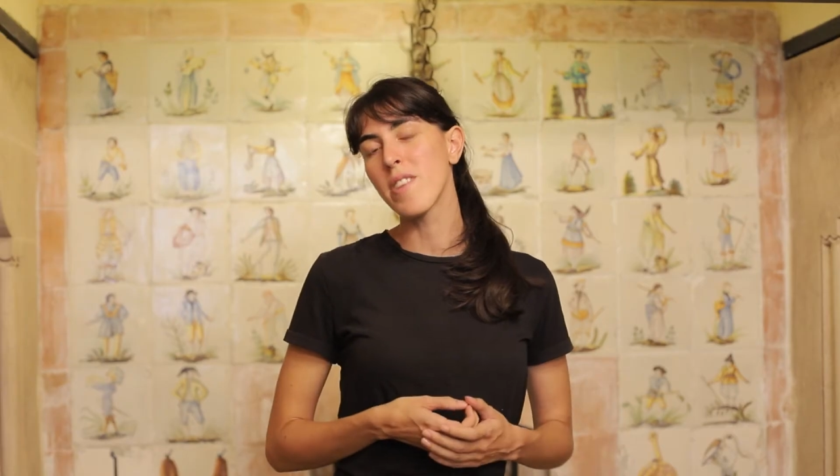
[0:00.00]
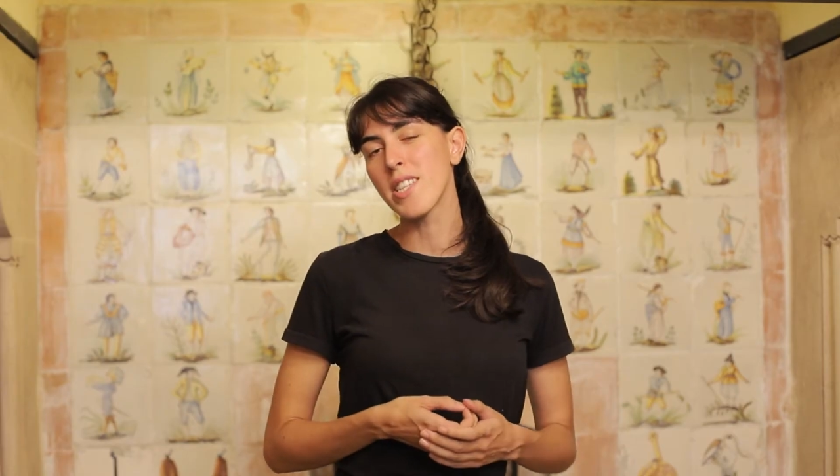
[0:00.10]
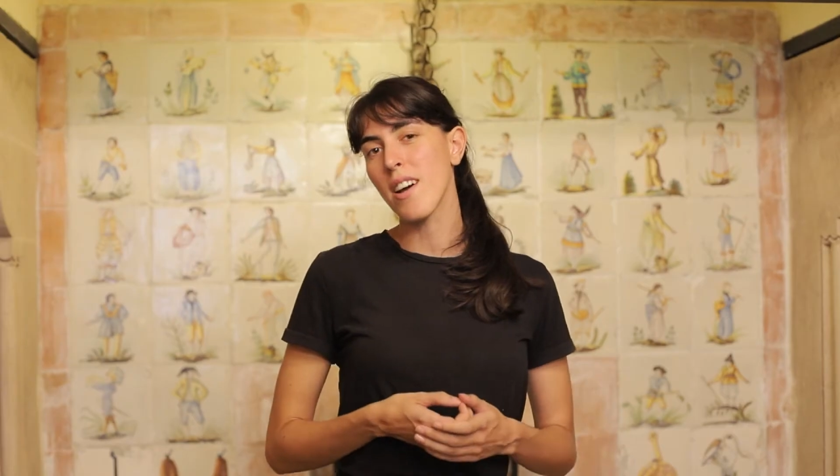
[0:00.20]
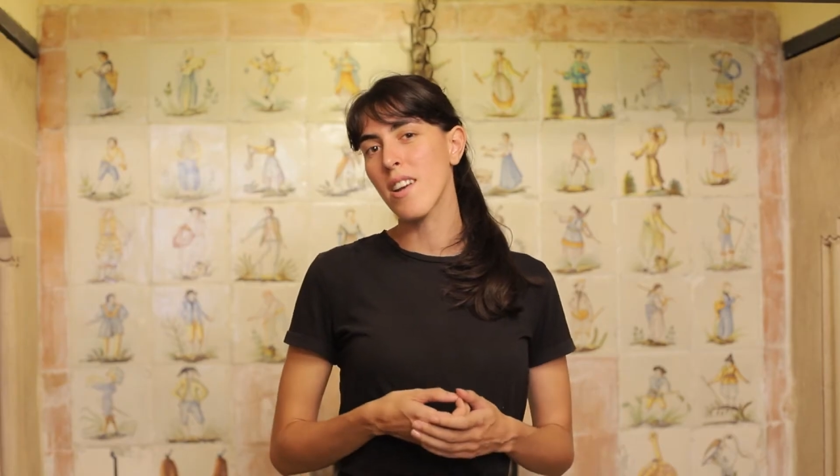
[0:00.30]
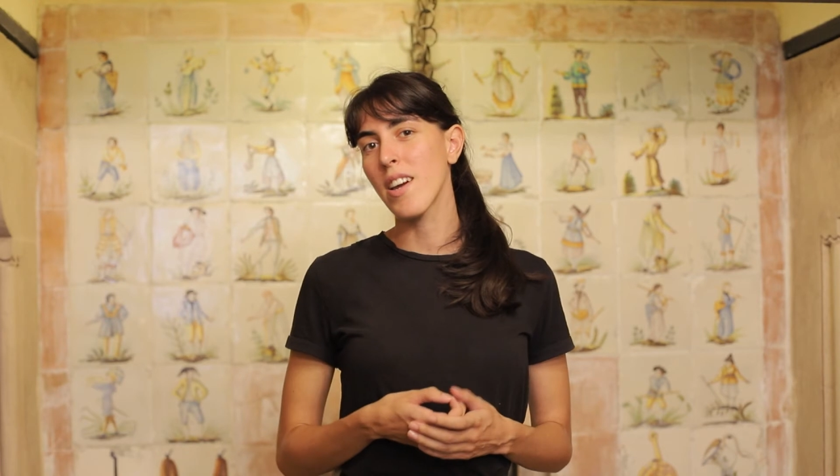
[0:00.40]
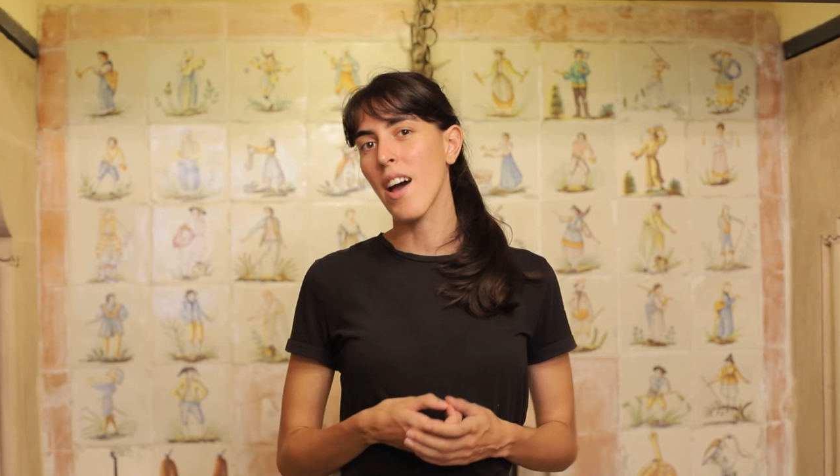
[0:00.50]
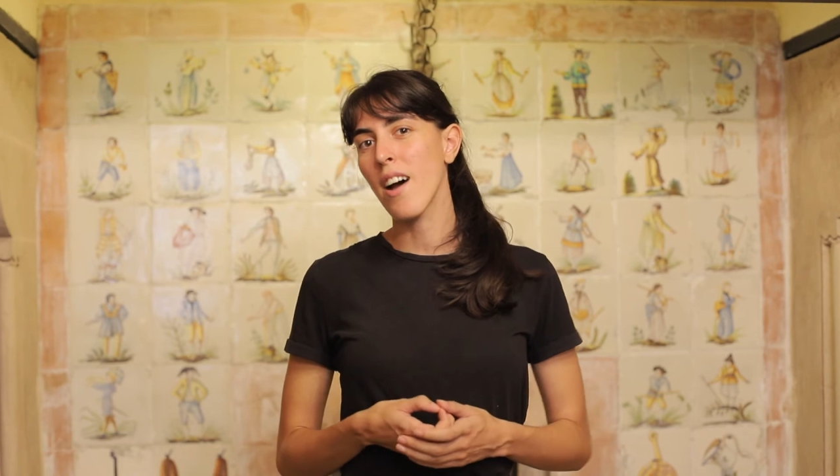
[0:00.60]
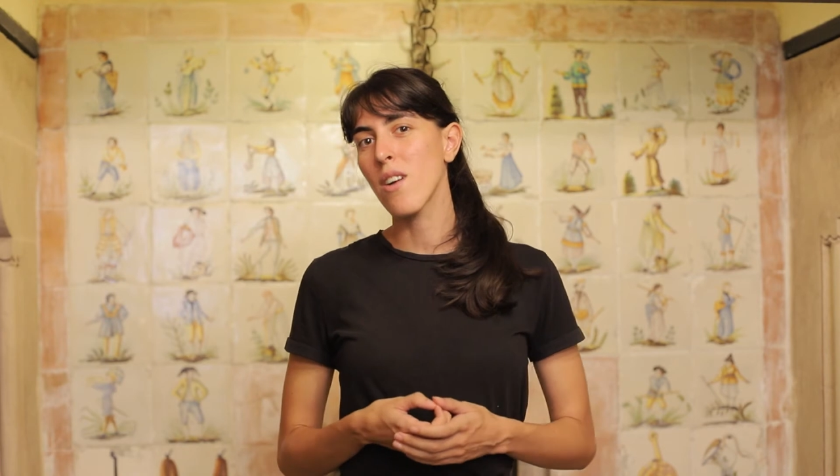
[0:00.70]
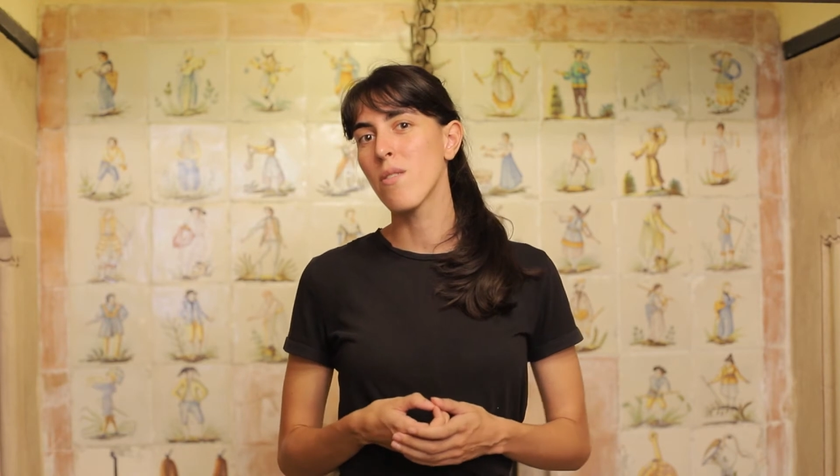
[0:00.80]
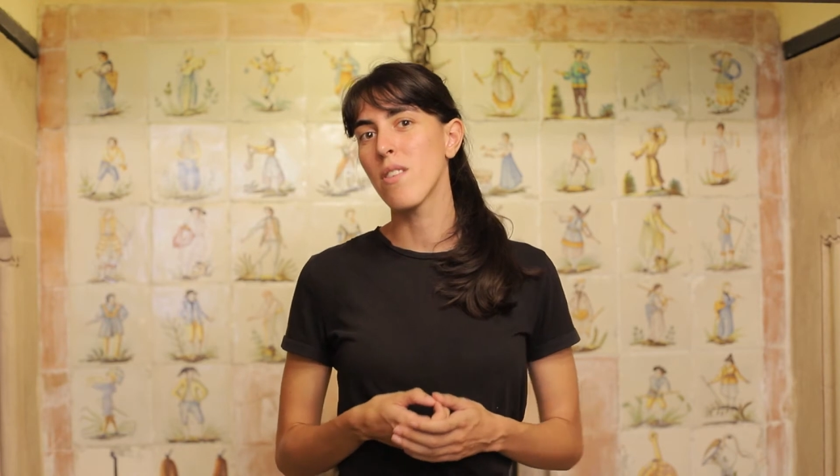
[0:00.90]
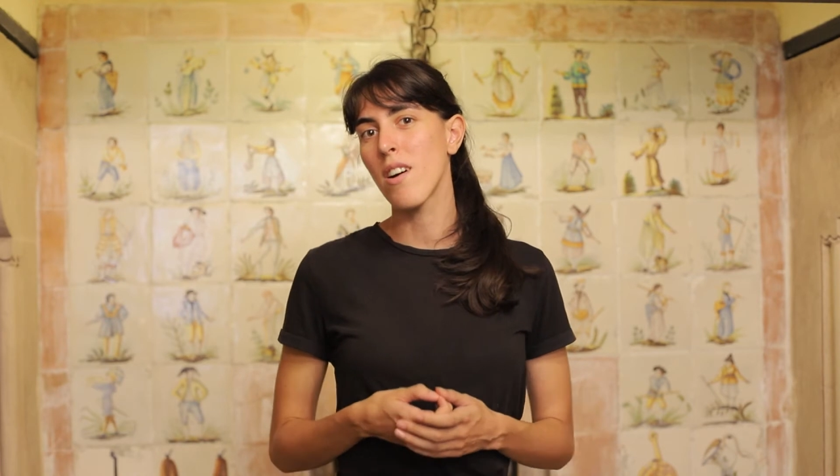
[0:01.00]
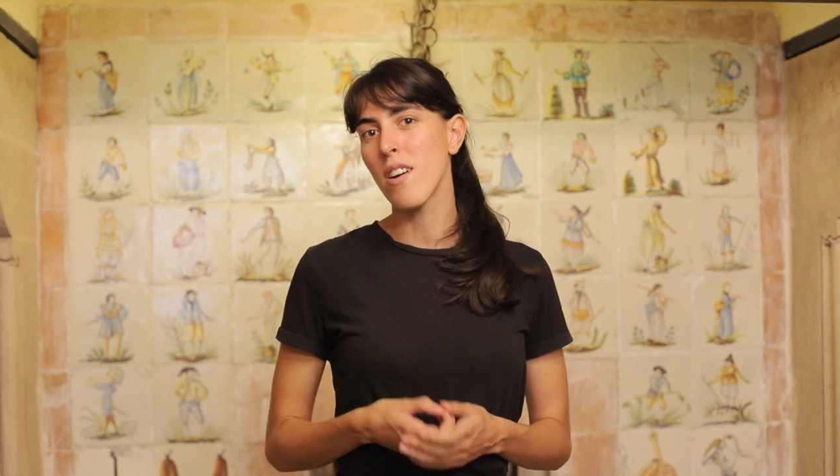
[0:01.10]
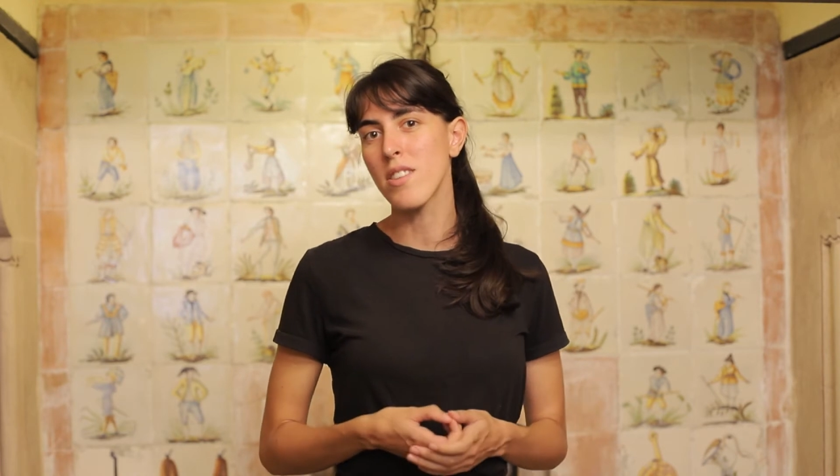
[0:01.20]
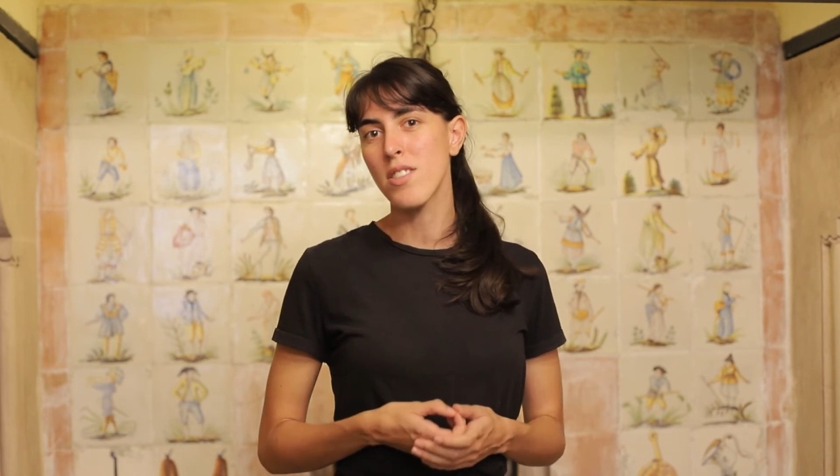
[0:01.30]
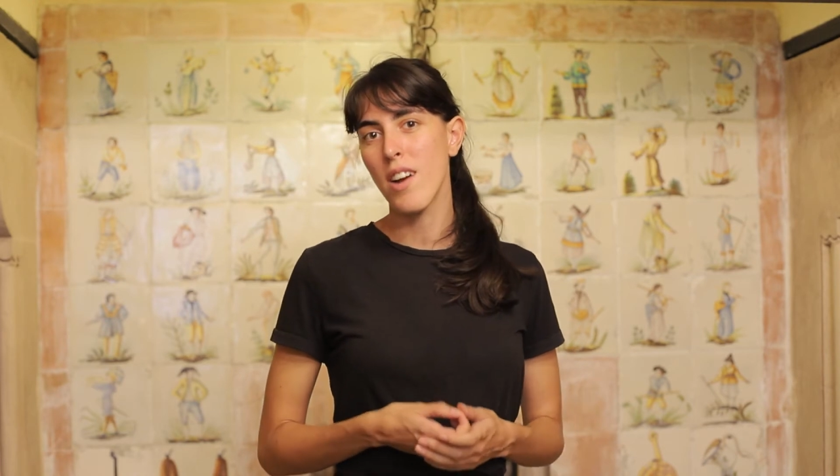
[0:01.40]
of exactly how
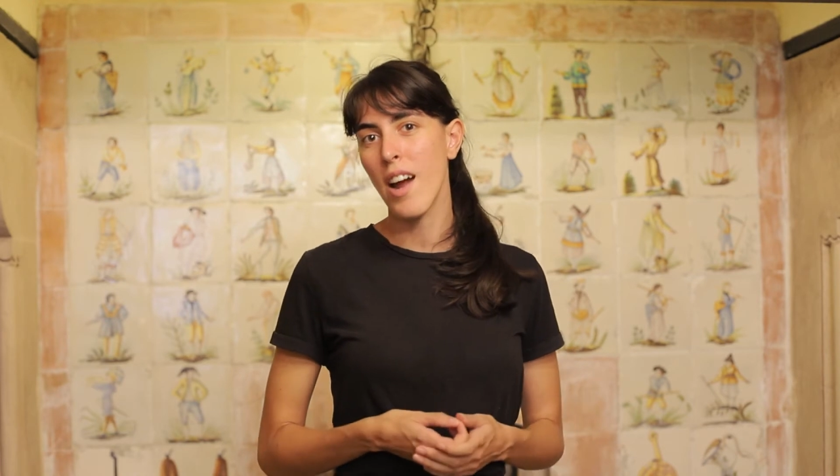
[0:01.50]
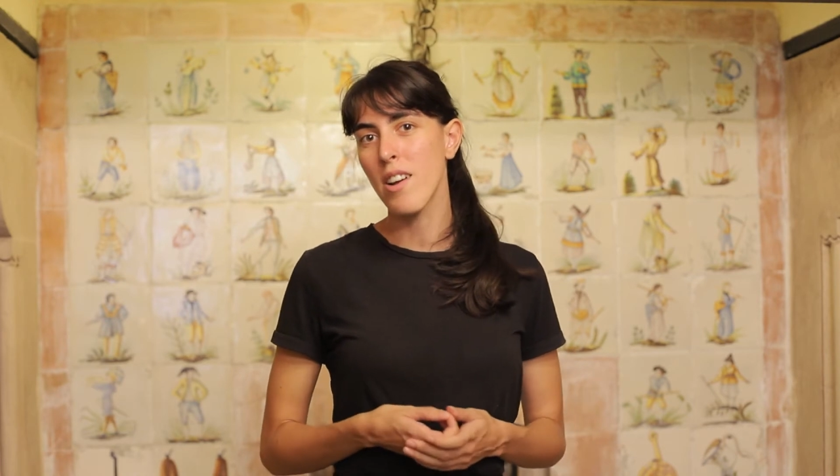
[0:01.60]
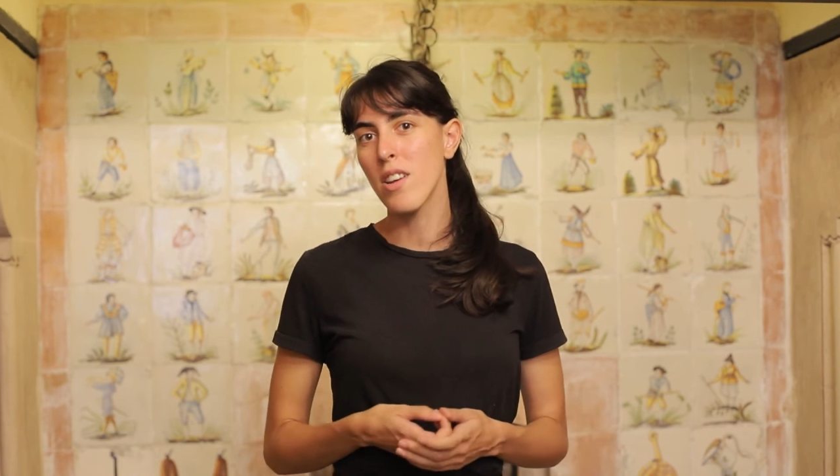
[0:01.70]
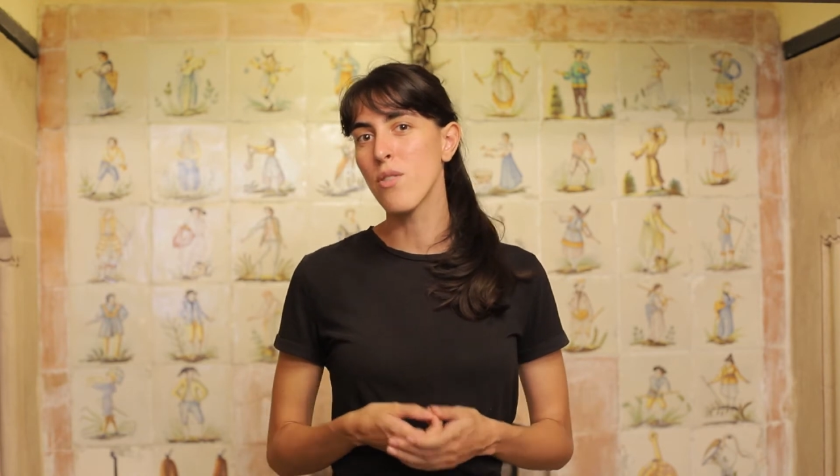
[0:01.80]
Sir Harry